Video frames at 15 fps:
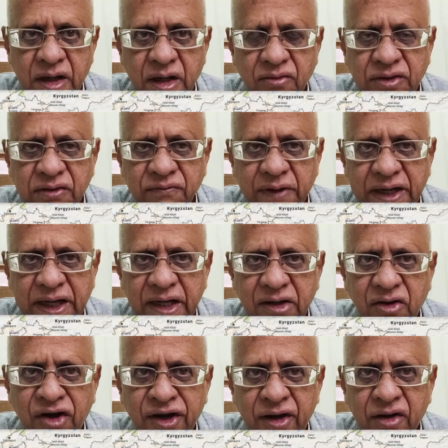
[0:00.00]
Now, this Wakhan
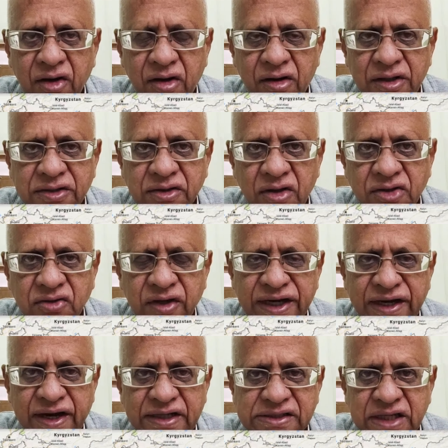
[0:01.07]
Corridor is also
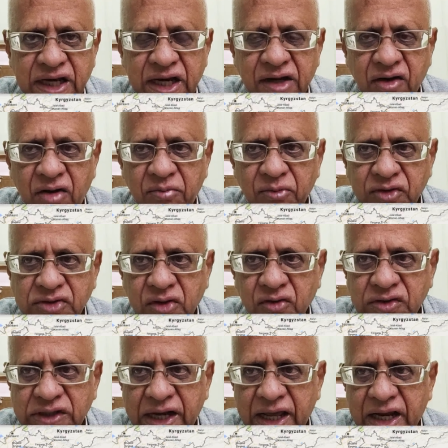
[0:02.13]
interesting. It almost
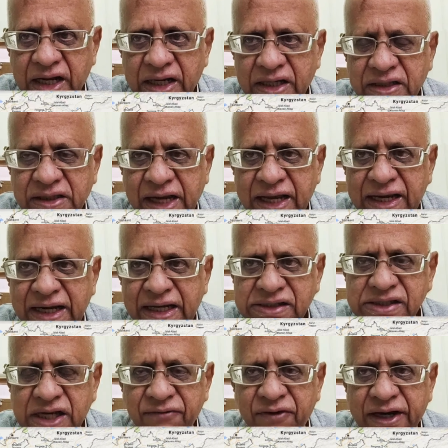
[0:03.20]
looks like a tiny
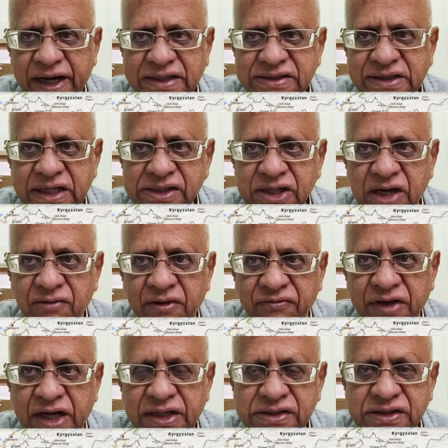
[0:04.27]
sliver extension of
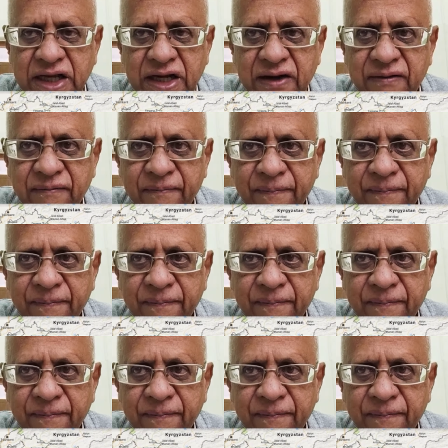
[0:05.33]
Afghanistan,